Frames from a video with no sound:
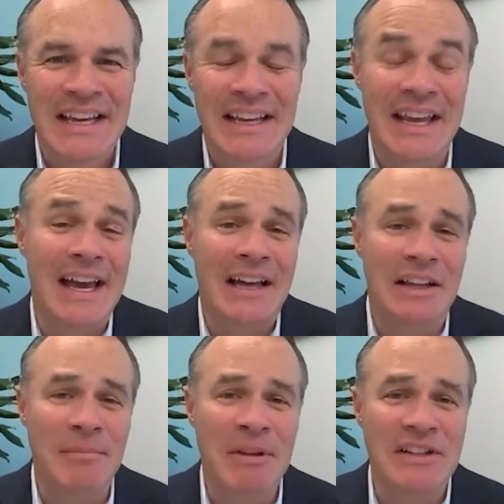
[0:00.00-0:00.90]
Yeah,
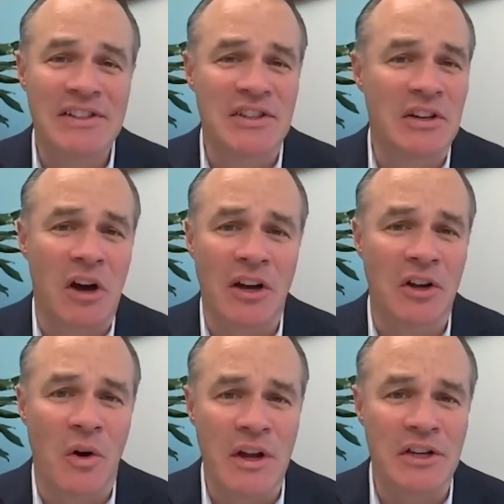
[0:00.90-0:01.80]
I mean, this is an
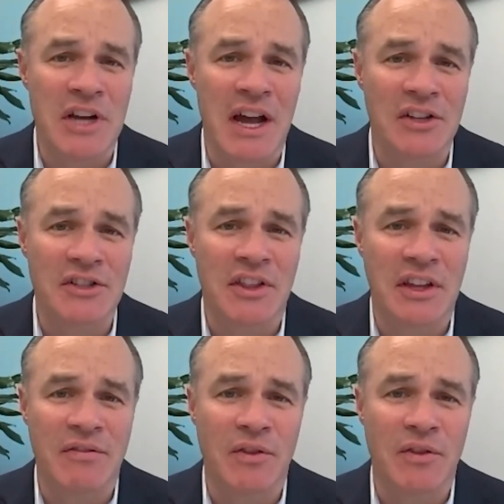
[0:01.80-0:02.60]
ongoing challenge, I think,